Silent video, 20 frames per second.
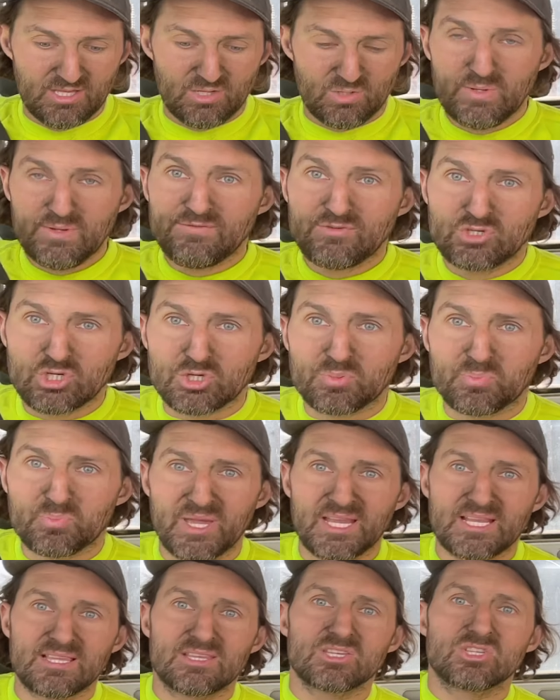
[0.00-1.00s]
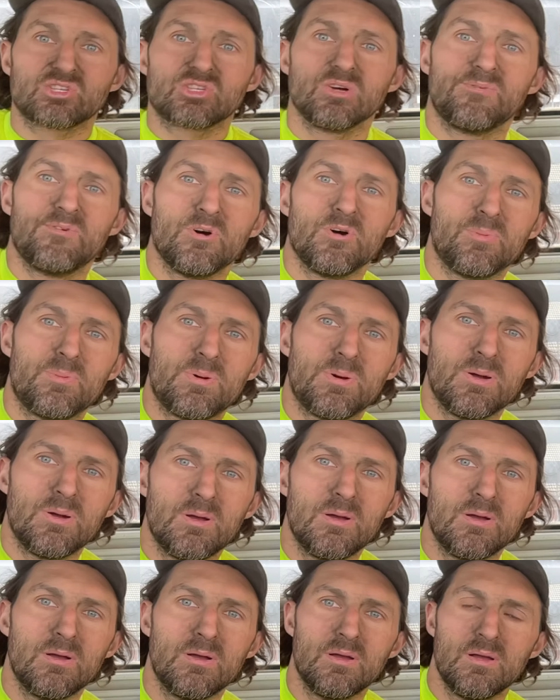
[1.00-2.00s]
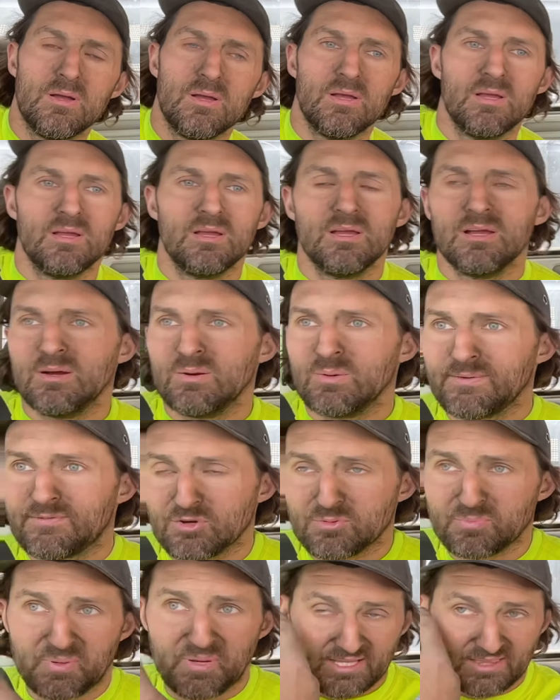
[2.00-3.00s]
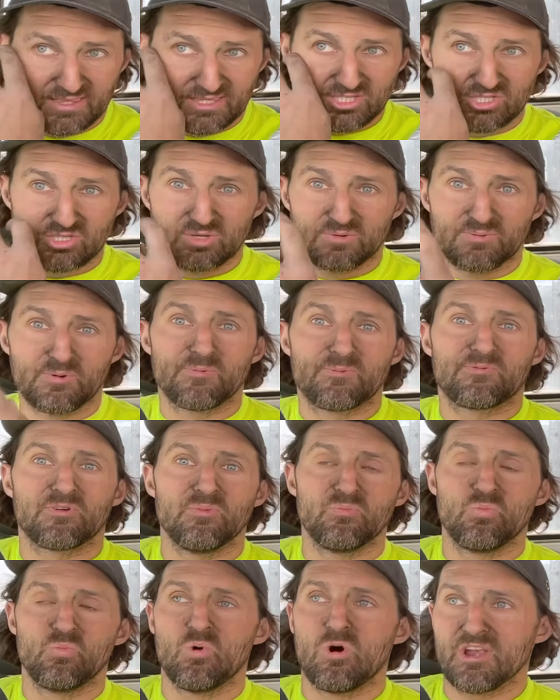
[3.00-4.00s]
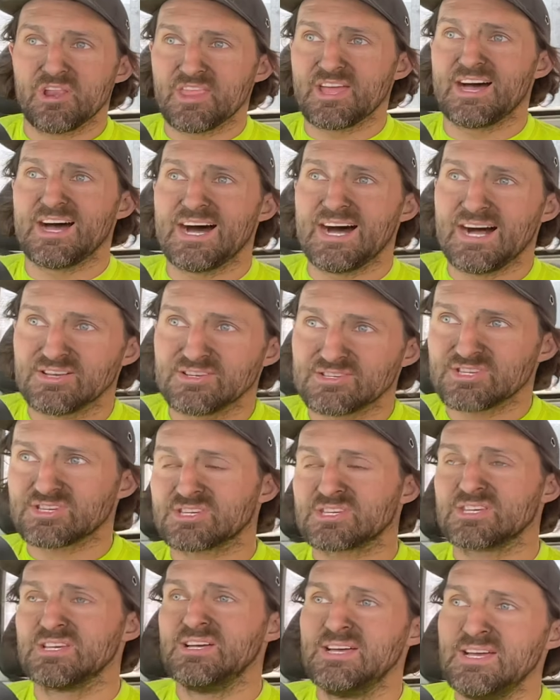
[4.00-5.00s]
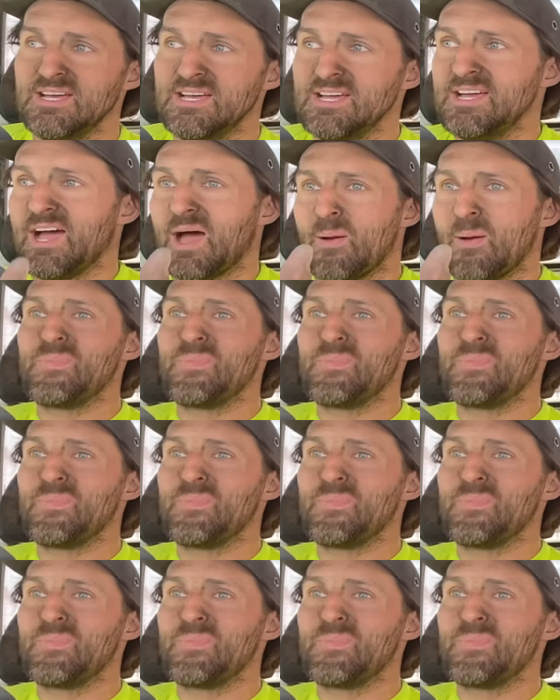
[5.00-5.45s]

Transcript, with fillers: we just picked the stuff up we just picked the stuff up from one of the houses and